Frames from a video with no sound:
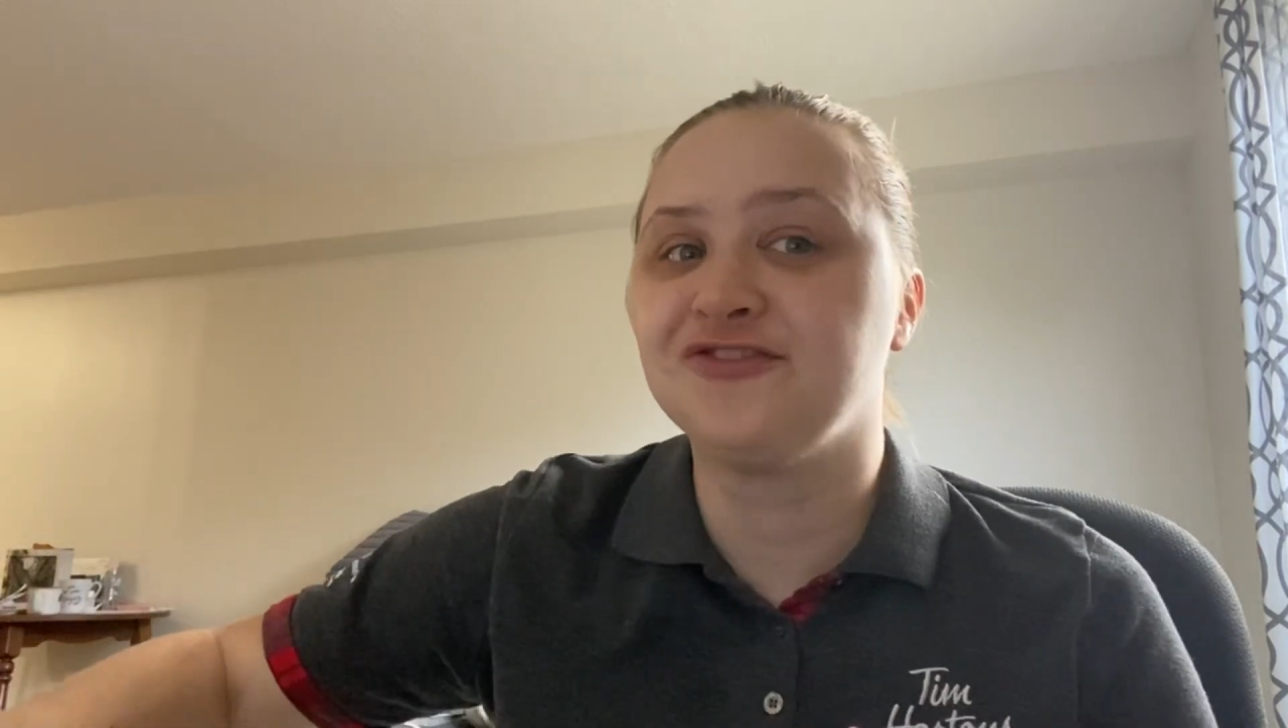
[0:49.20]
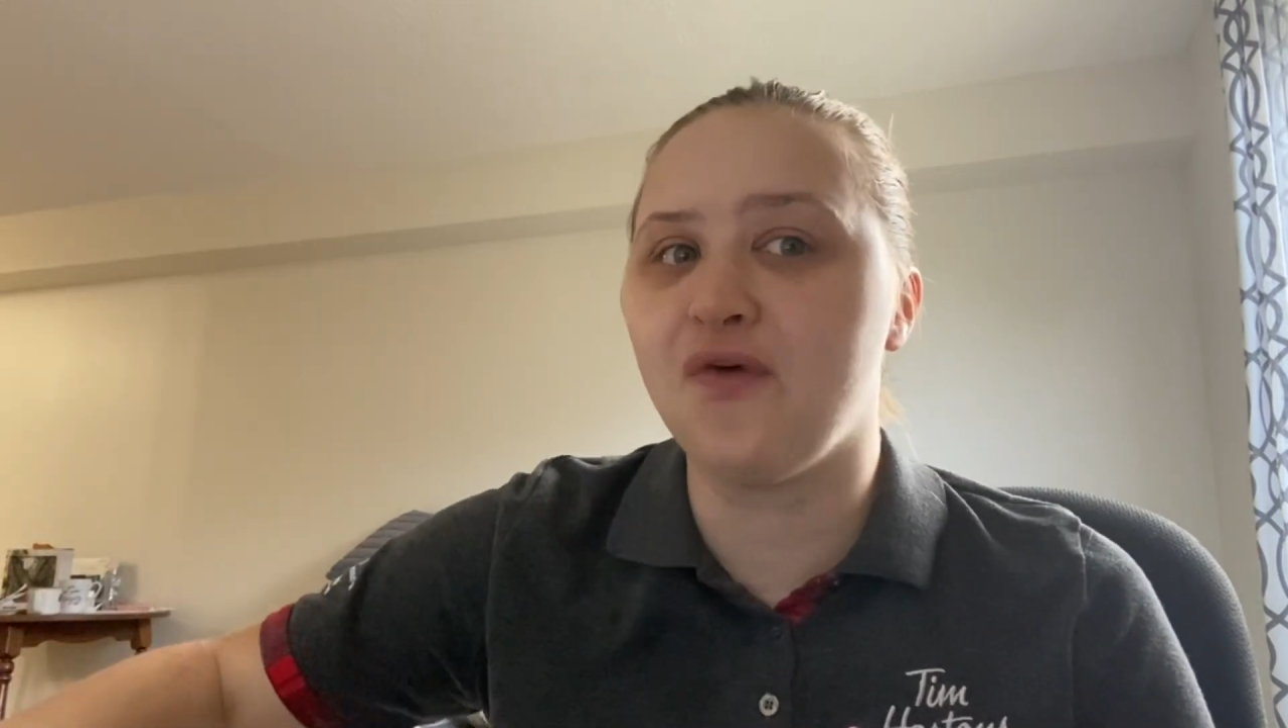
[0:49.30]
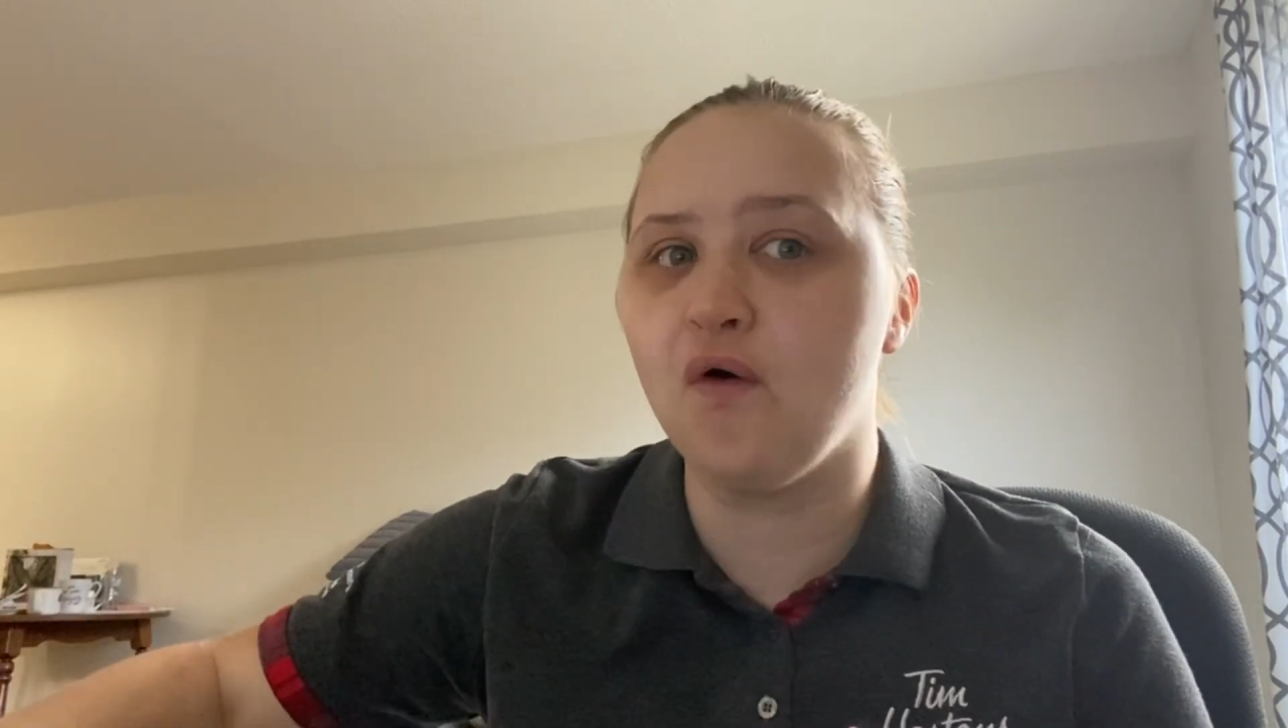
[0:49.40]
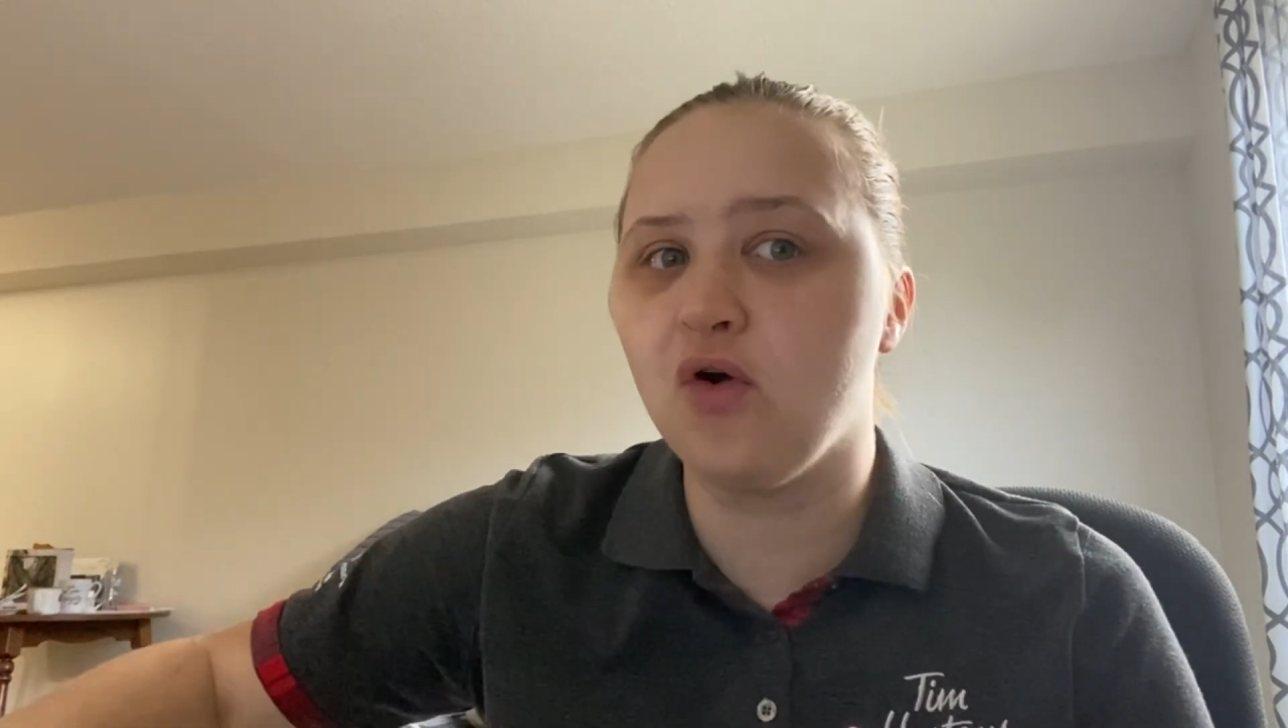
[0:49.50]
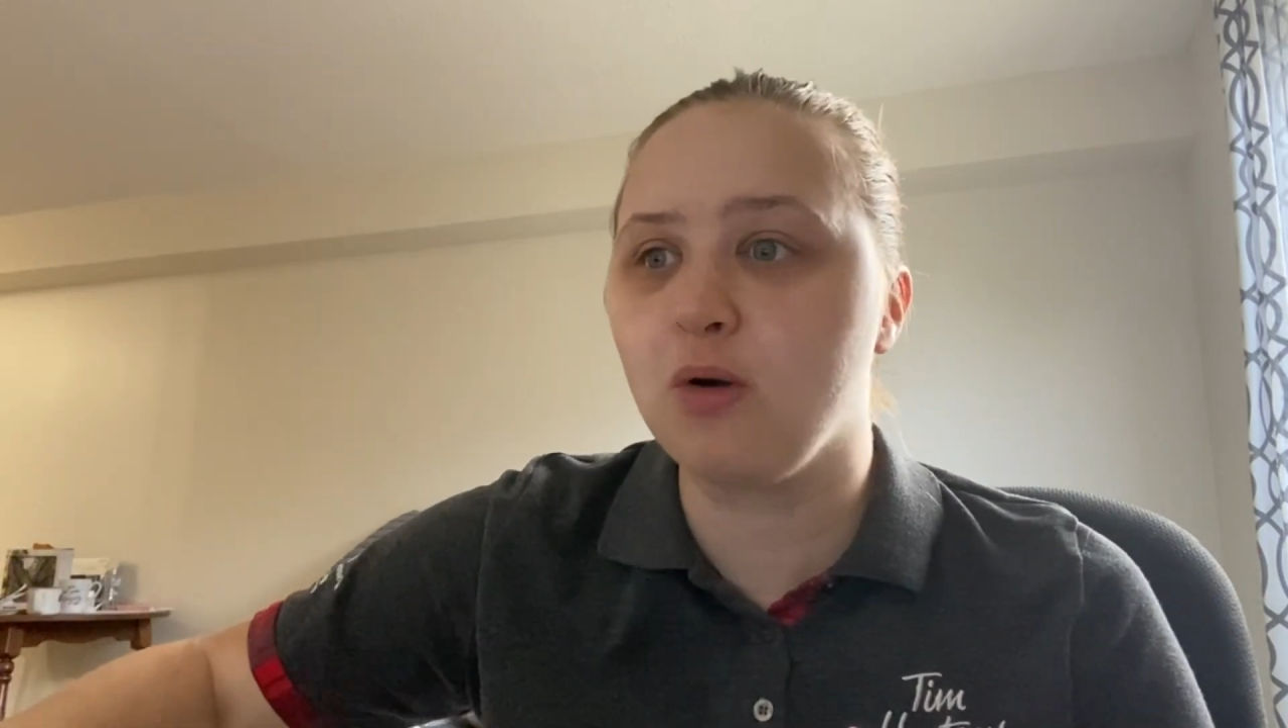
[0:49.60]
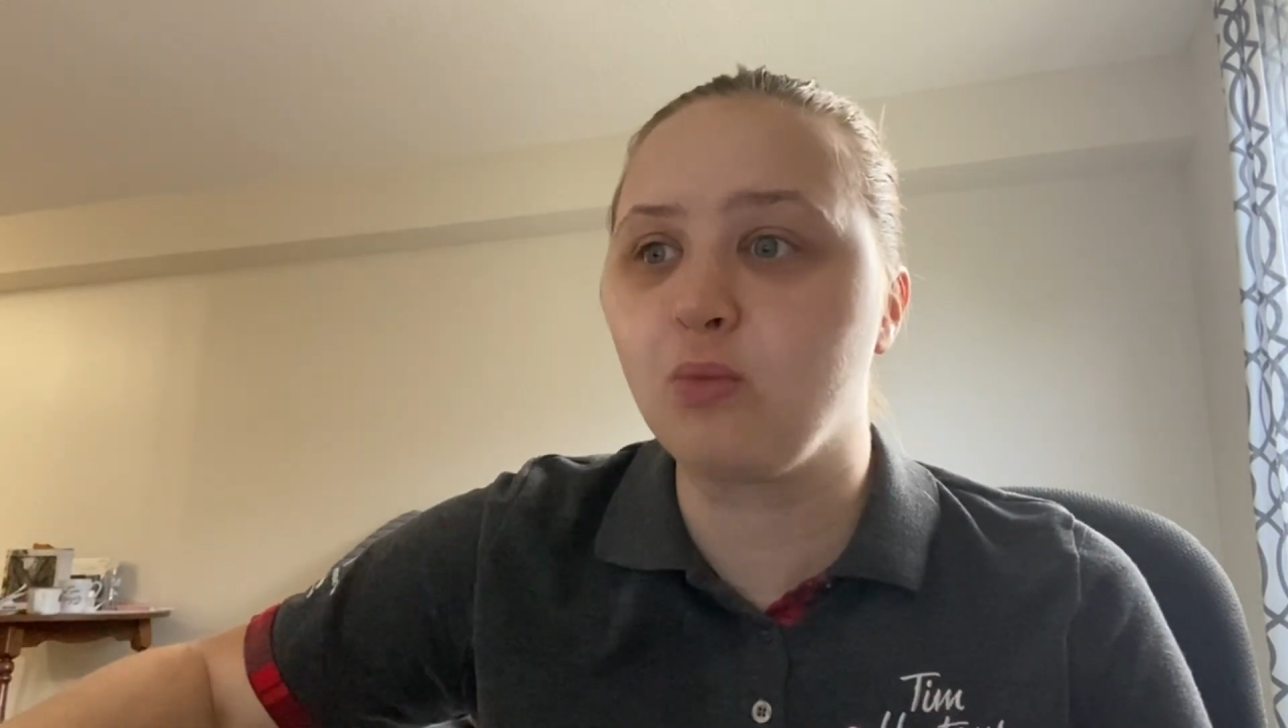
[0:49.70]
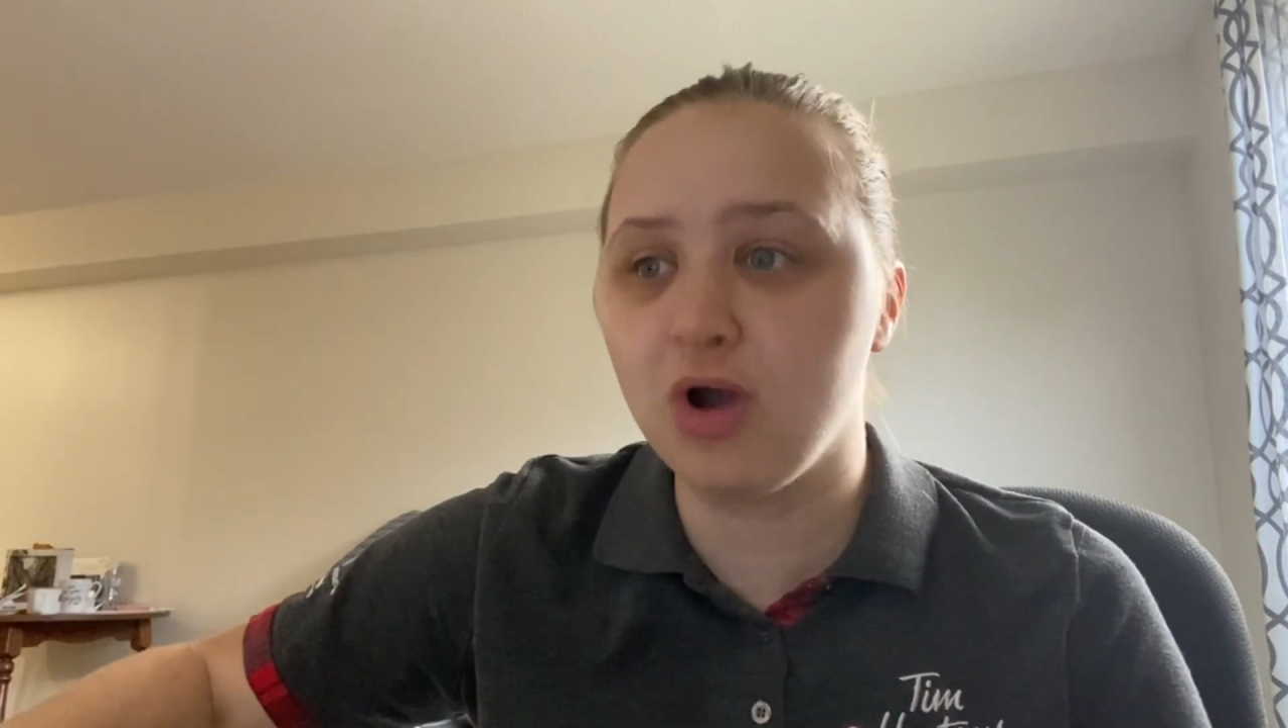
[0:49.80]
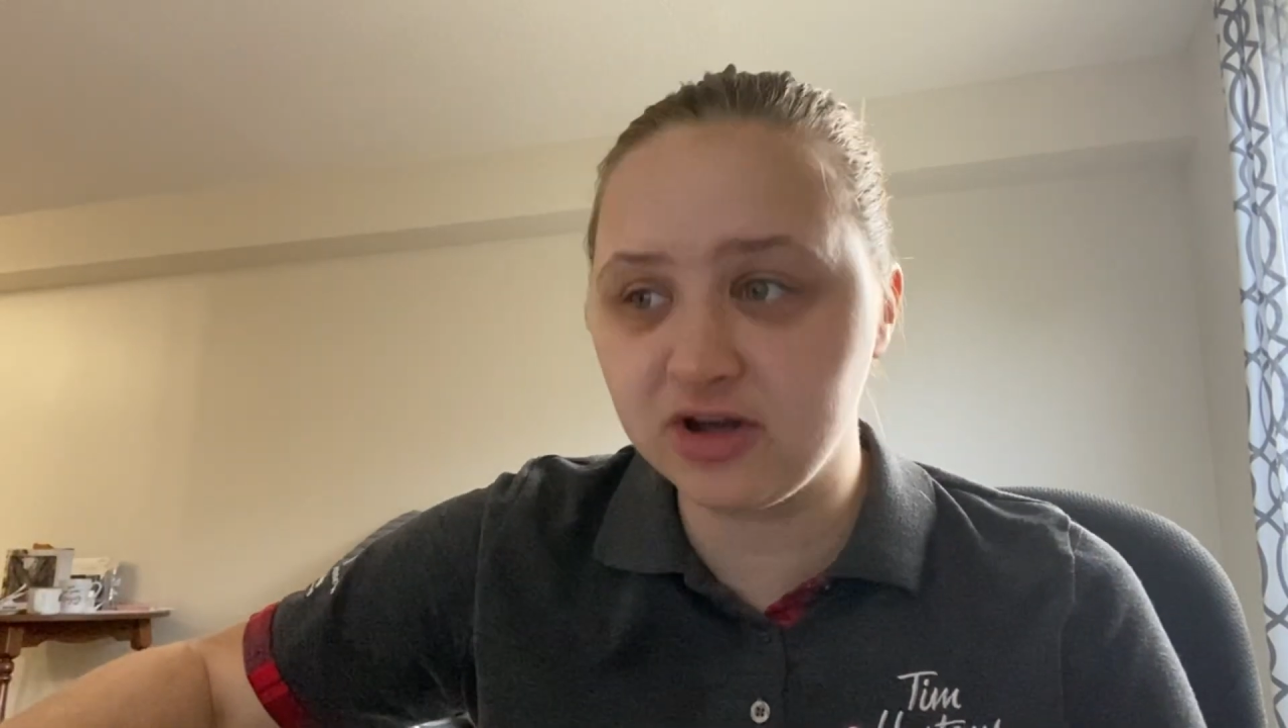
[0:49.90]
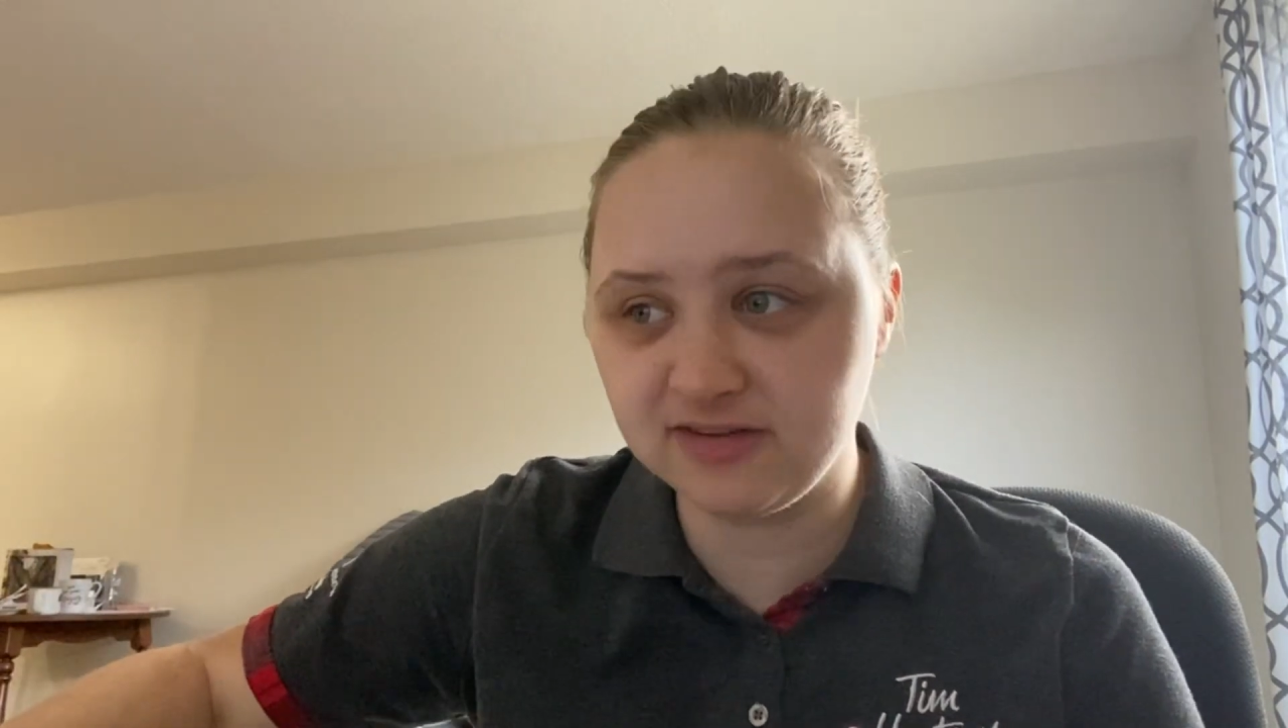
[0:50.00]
for work